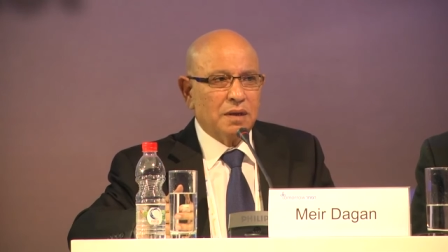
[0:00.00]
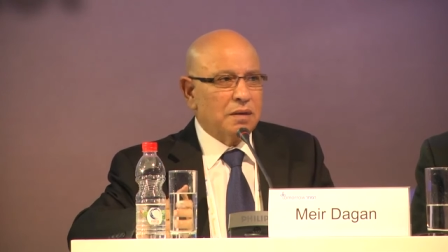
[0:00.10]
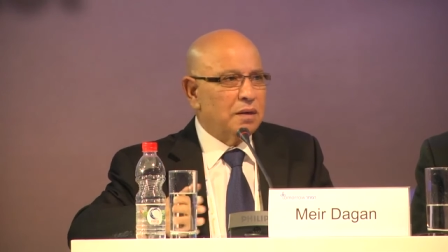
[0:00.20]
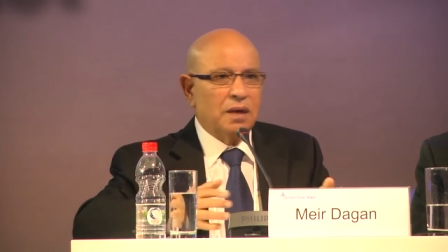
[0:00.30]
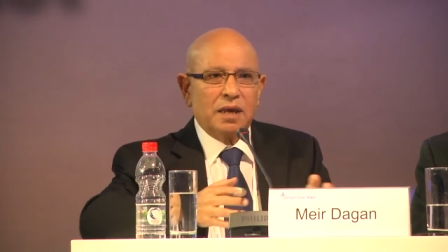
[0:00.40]

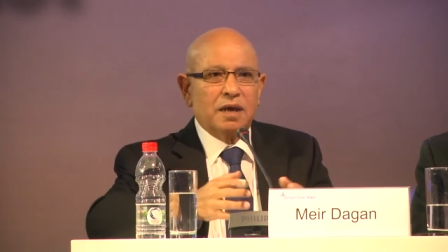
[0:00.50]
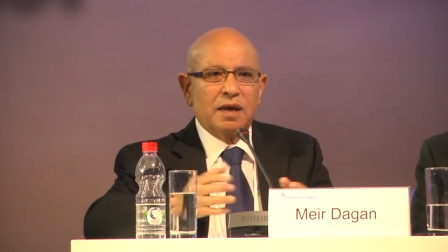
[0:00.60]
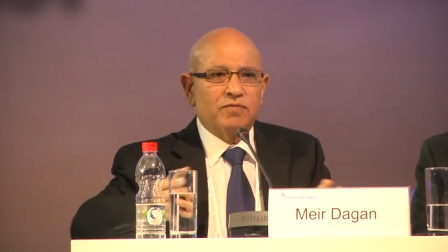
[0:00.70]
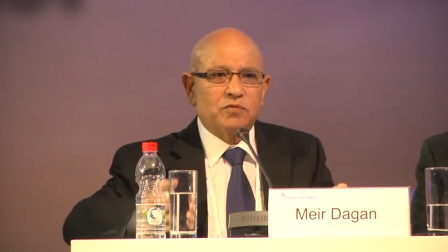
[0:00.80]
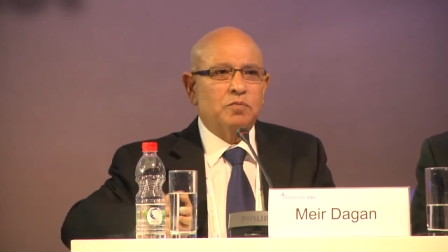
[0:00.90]
And they
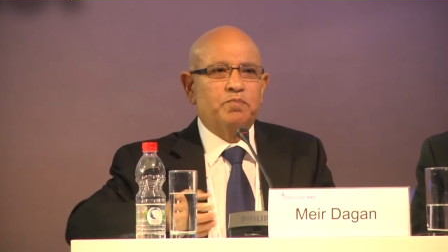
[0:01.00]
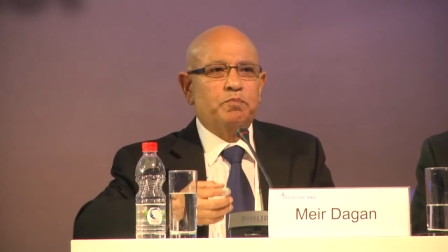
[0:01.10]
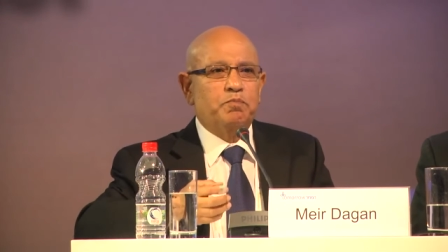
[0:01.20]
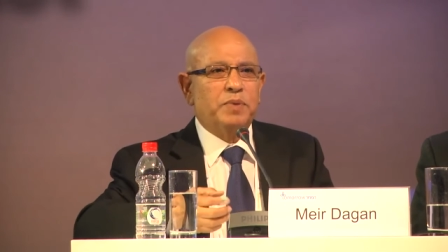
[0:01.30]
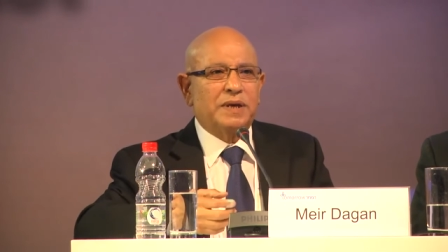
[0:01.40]
have to
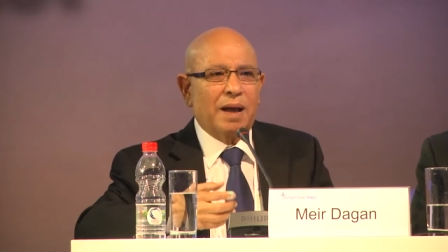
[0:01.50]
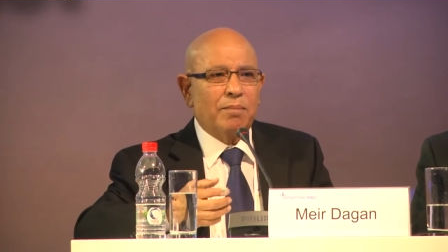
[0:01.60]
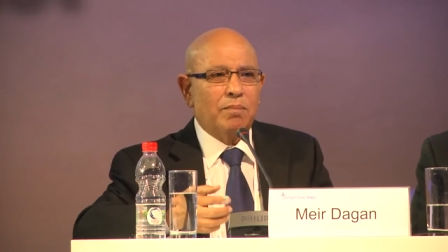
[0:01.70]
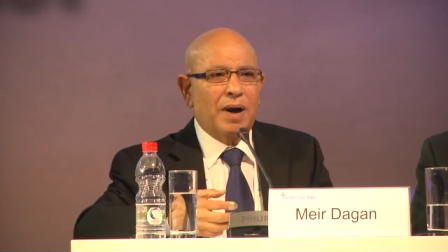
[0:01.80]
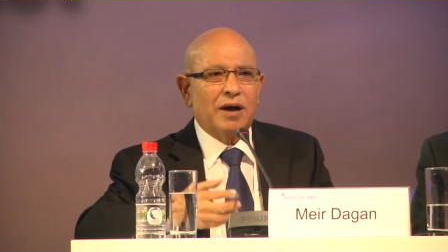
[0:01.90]

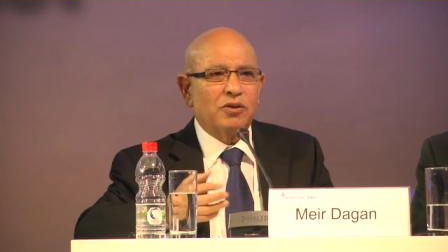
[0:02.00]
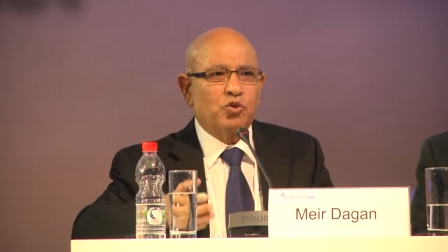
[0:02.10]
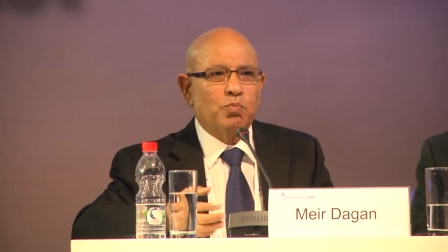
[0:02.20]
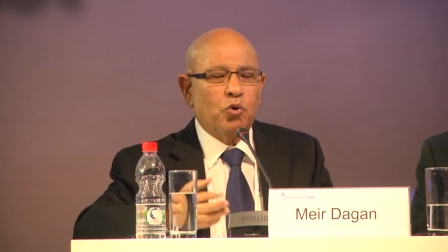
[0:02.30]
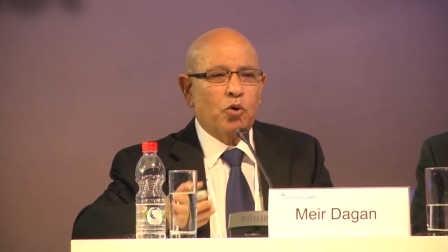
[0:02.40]
become
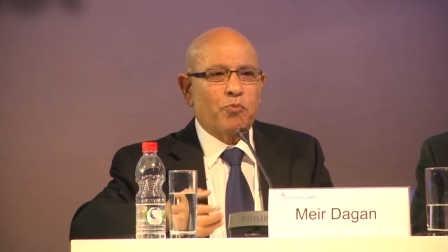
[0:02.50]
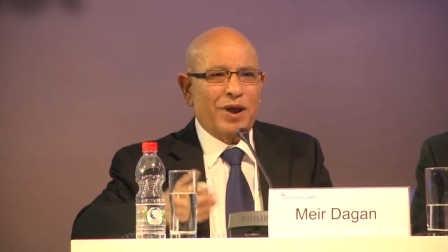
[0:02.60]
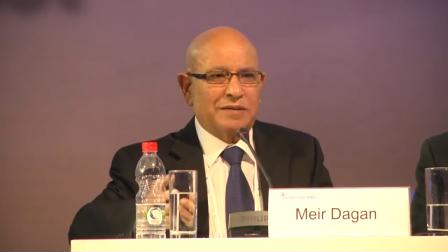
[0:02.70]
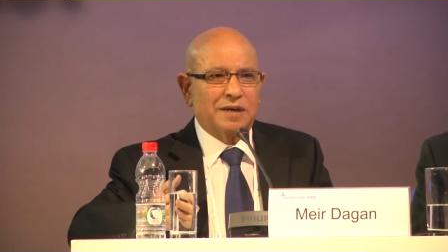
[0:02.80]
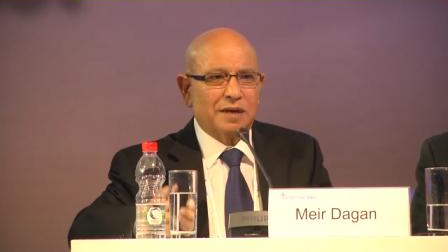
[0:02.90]
much more
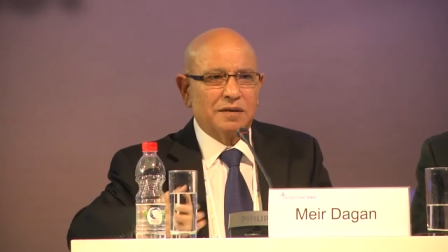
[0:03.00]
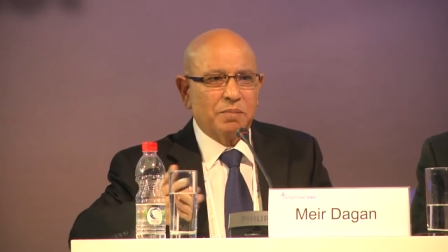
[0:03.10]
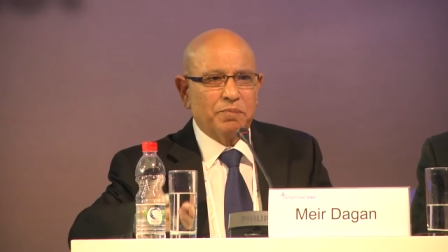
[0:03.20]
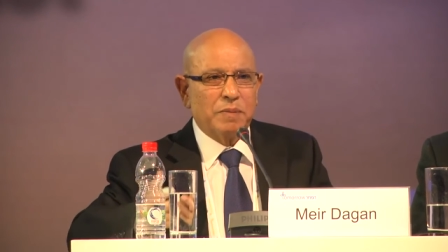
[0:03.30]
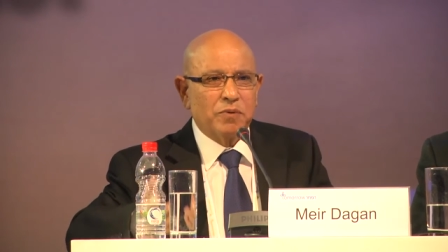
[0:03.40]
practical
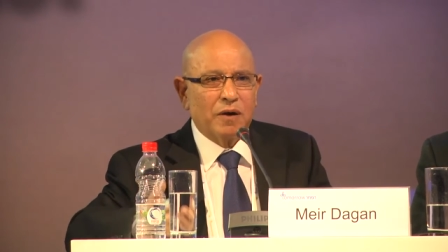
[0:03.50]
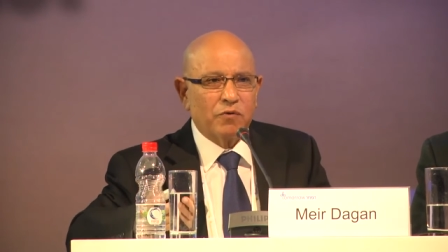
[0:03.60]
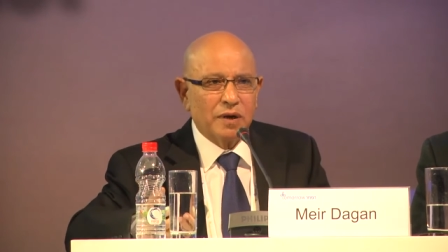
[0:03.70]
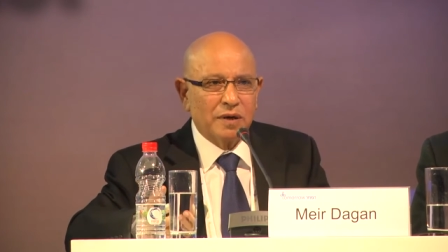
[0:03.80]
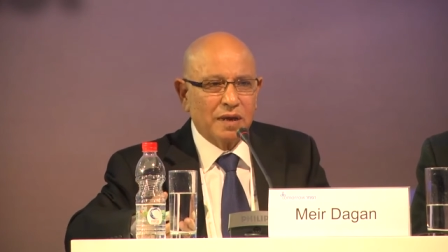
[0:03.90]
than people are
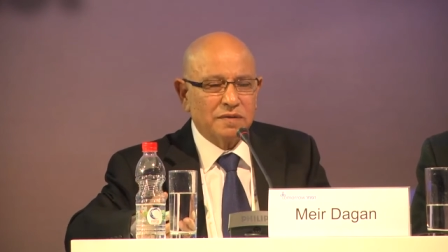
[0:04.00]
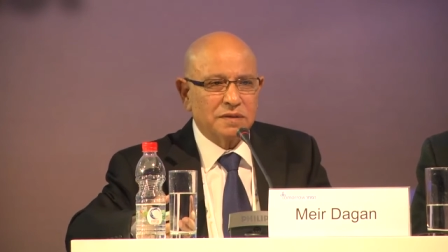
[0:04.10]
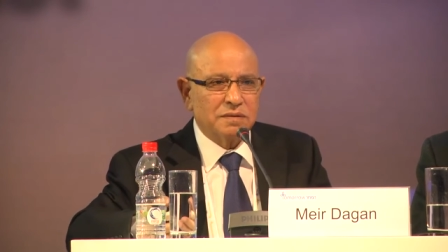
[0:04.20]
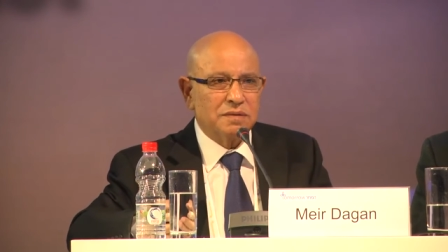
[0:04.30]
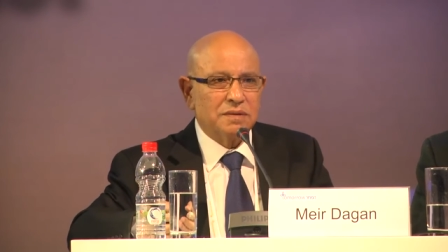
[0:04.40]

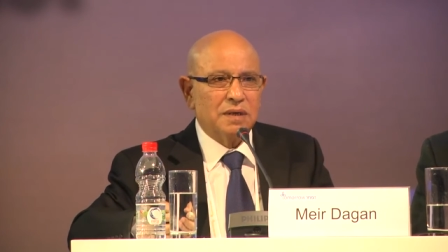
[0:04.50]
realizing.